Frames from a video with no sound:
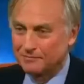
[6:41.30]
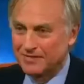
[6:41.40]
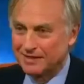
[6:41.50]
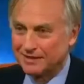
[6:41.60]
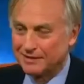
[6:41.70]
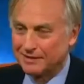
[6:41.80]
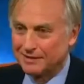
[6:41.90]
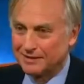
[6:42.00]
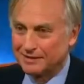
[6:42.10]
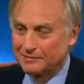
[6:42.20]
up and
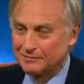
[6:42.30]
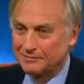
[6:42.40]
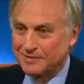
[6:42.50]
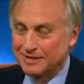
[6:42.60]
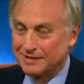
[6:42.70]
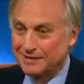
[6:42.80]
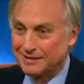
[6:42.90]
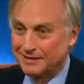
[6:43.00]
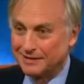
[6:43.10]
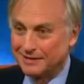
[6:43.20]
almost
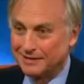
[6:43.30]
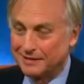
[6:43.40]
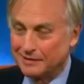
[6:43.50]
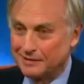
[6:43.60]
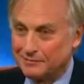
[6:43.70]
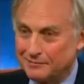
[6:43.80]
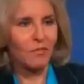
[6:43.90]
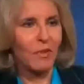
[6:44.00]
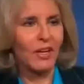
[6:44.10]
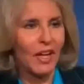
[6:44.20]
weeping and saying, You
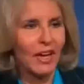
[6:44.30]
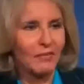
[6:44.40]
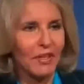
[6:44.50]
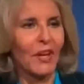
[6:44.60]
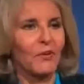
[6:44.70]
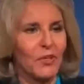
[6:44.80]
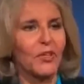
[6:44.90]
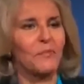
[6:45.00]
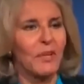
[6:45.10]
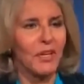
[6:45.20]
saved my life, and I was
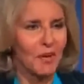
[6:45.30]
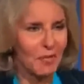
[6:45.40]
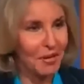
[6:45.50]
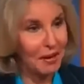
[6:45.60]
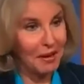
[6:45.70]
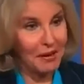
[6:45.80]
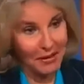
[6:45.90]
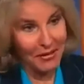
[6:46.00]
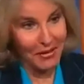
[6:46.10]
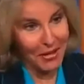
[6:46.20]
going to become a nun
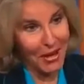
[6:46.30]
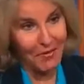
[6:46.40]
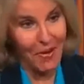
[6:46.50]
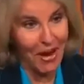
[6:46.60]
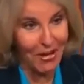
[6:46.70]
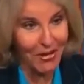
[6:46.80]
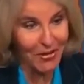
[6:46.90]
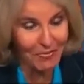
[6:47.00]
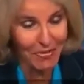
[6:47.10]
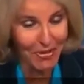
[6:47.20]
until I read yes.
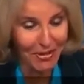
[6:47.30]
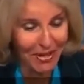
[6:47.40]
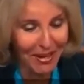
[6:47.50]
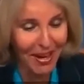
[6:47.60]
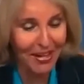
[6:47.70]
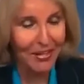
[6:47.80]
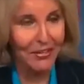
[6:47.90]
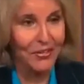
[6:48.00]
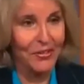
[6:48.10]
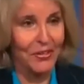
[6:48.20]
your book, The God
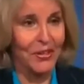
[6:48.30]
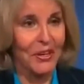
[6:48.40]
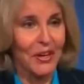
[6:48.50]
Delusion.